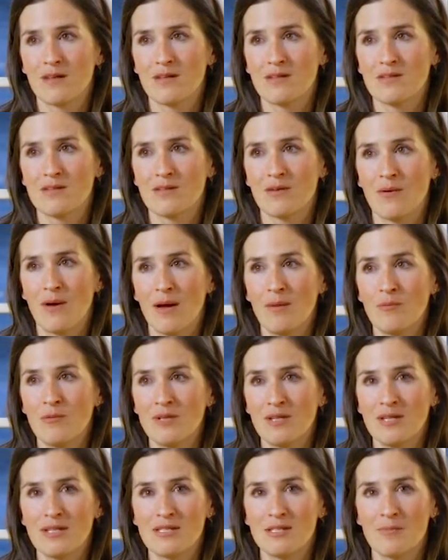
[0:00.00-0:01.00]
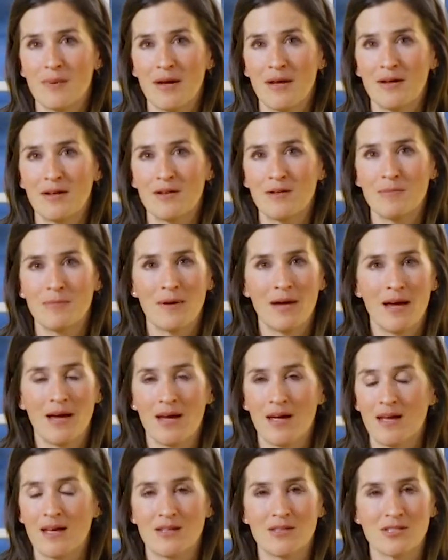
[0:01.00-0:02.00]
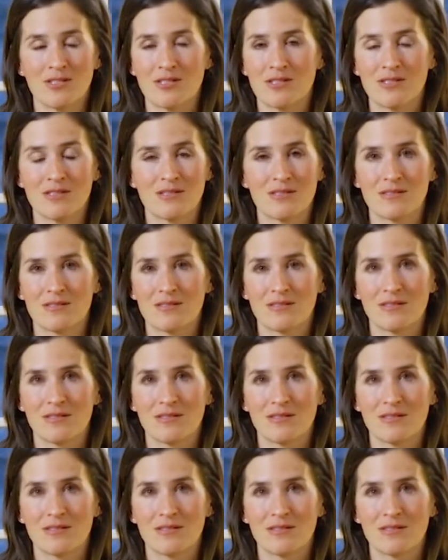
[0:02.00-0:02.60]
So I'm really inspired by just